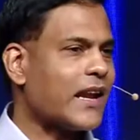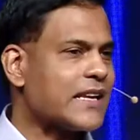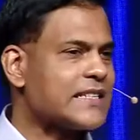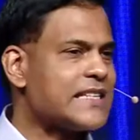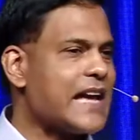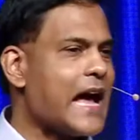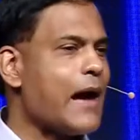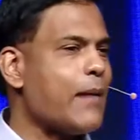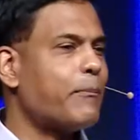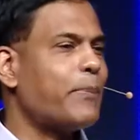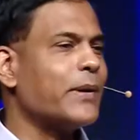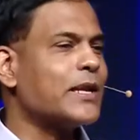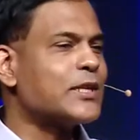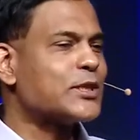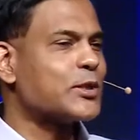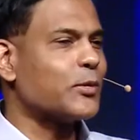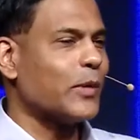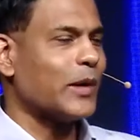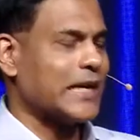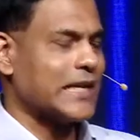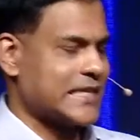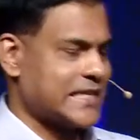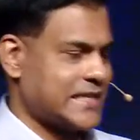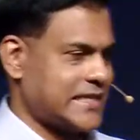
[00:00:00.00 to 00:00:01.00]
has happened
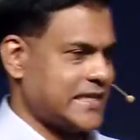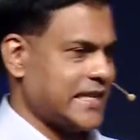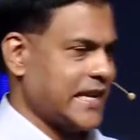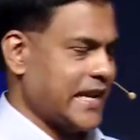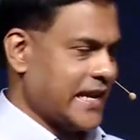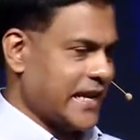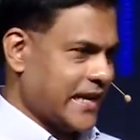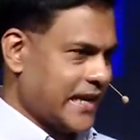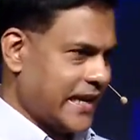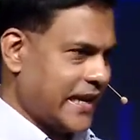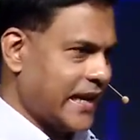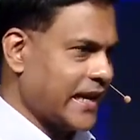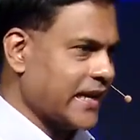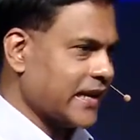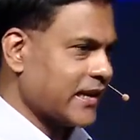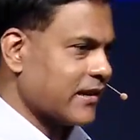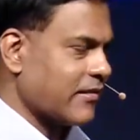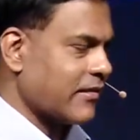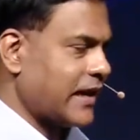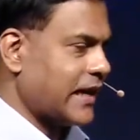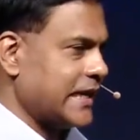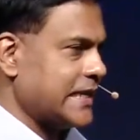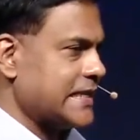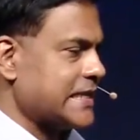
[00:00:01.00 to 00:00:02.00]
to us in
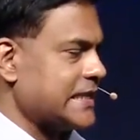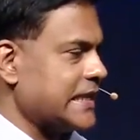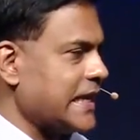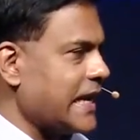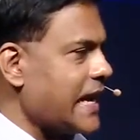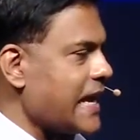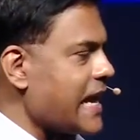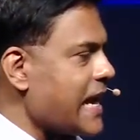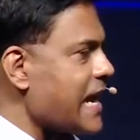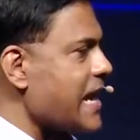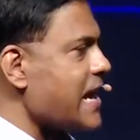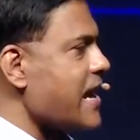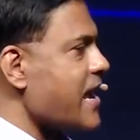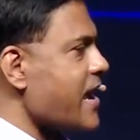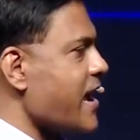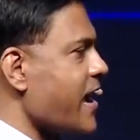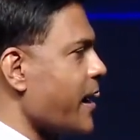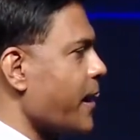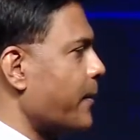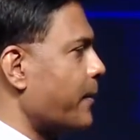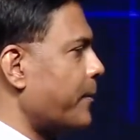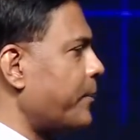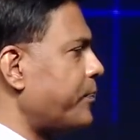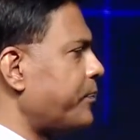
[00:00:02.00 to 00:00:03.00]
Christ? In
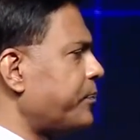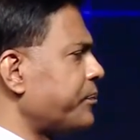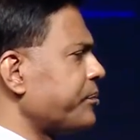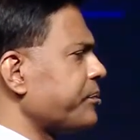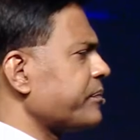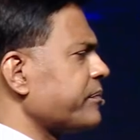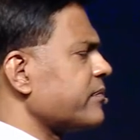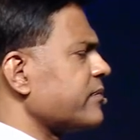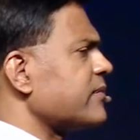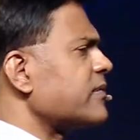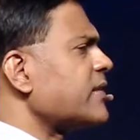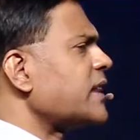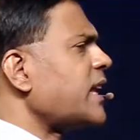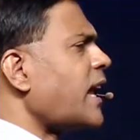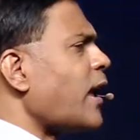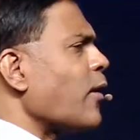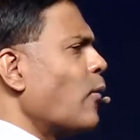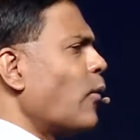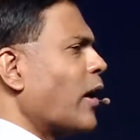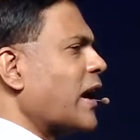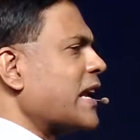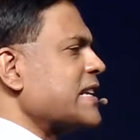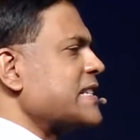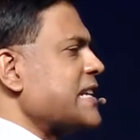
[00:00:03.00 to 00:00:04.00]
Him,
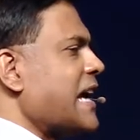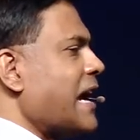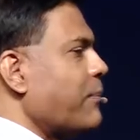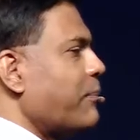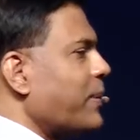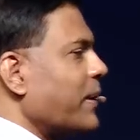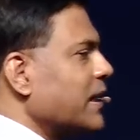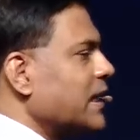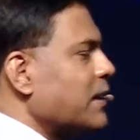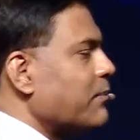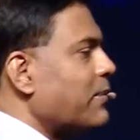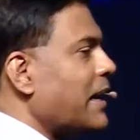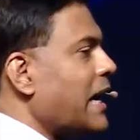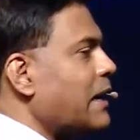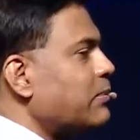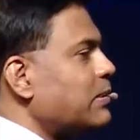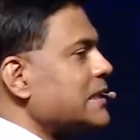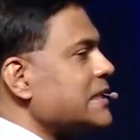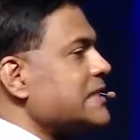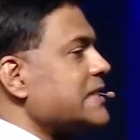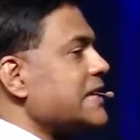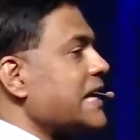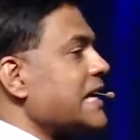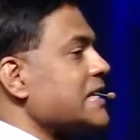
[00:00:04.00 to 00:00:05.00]
what has happened? The
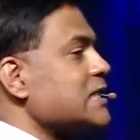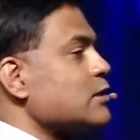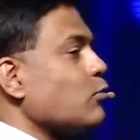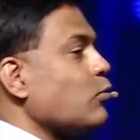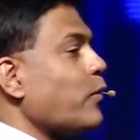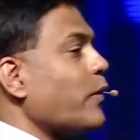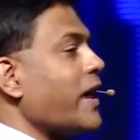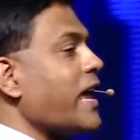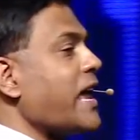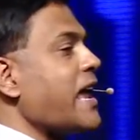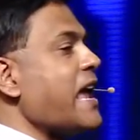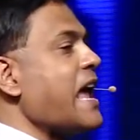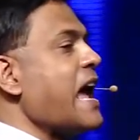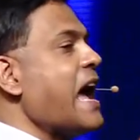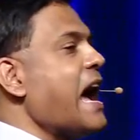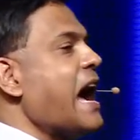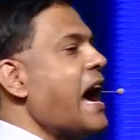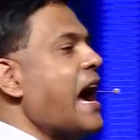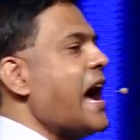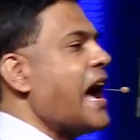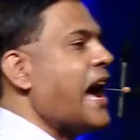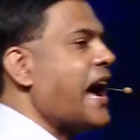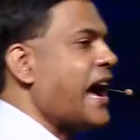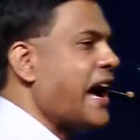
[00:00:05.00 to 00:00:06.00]
Bible says we
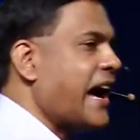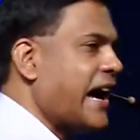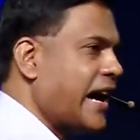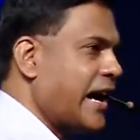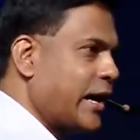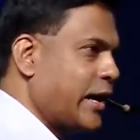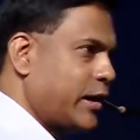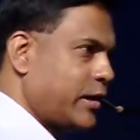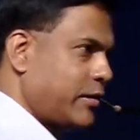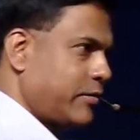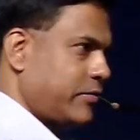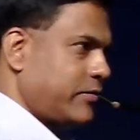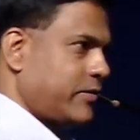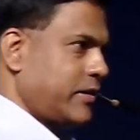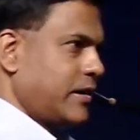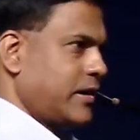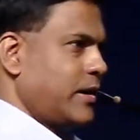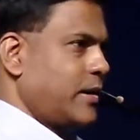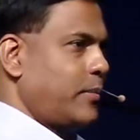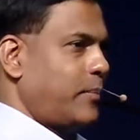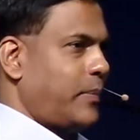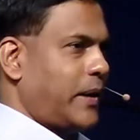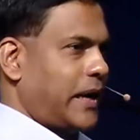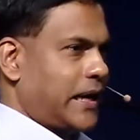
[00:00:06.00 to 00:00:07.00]
have,
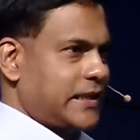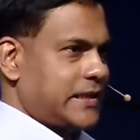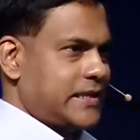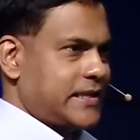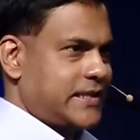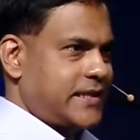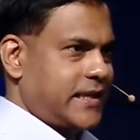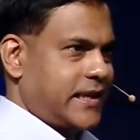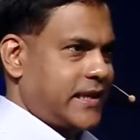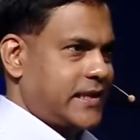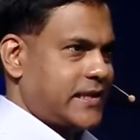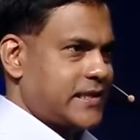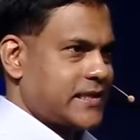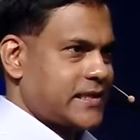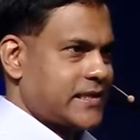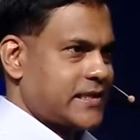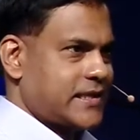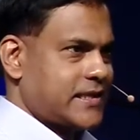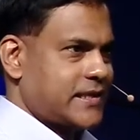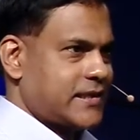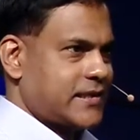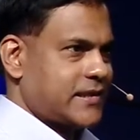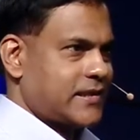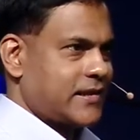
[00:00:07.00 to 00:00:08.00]
past
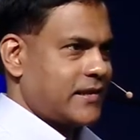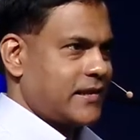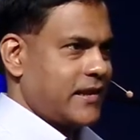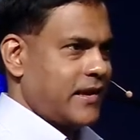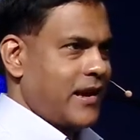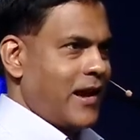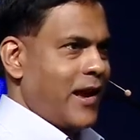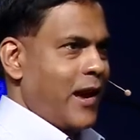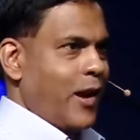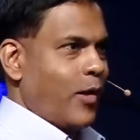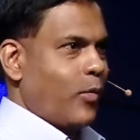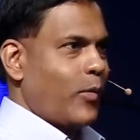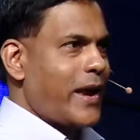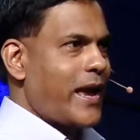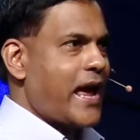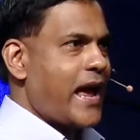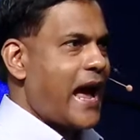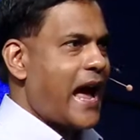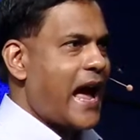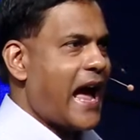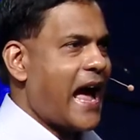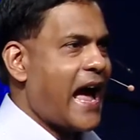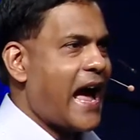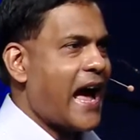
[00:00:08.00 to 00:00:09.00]
tense, we
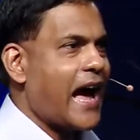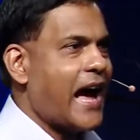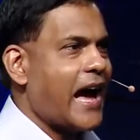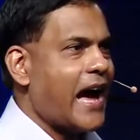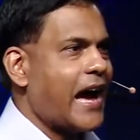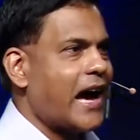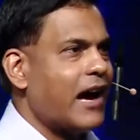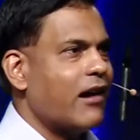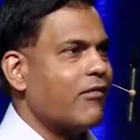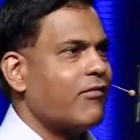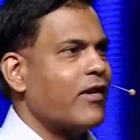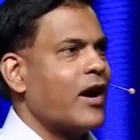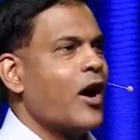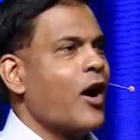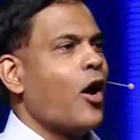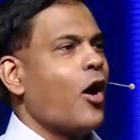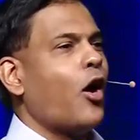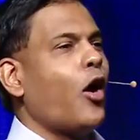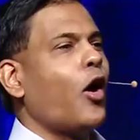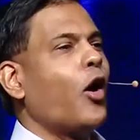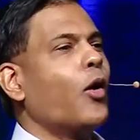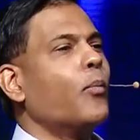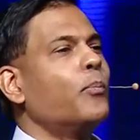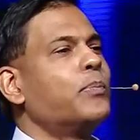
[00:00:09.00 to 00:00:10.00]
have
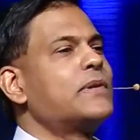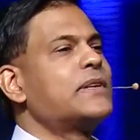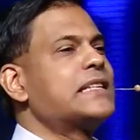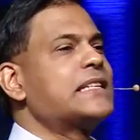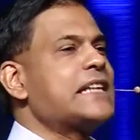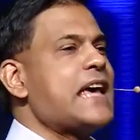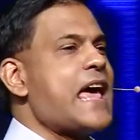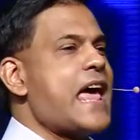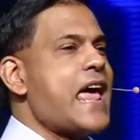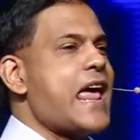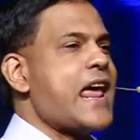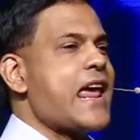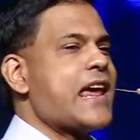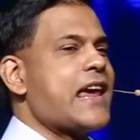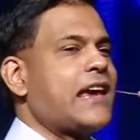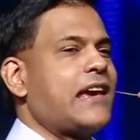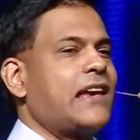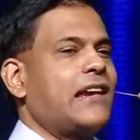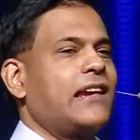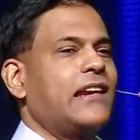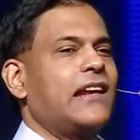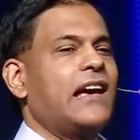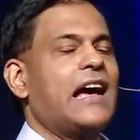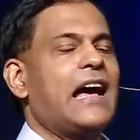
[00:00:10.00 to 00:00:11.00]

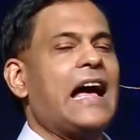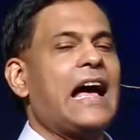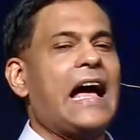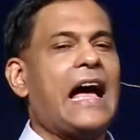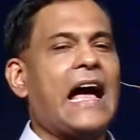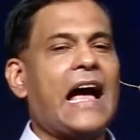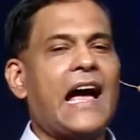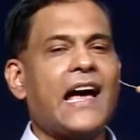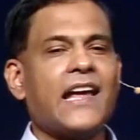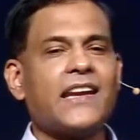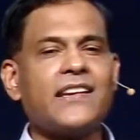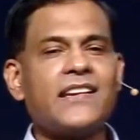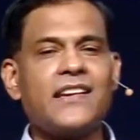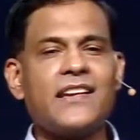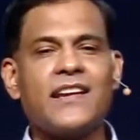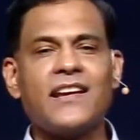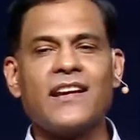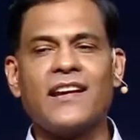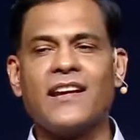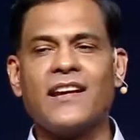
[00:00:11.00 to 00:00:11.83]
obtained an